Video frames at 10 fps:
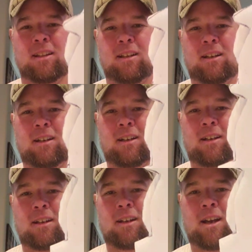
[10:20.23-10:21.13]

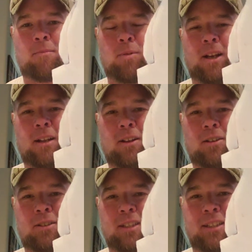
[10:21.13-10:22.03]
Yeah, pretty
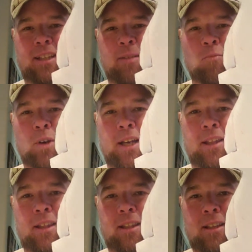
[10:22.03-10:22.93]
close to the same
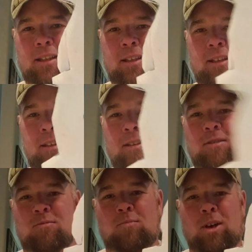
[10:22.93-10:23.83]
width,
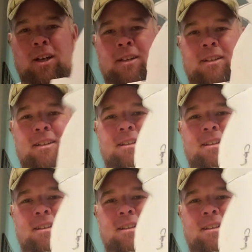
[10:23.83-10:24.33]
but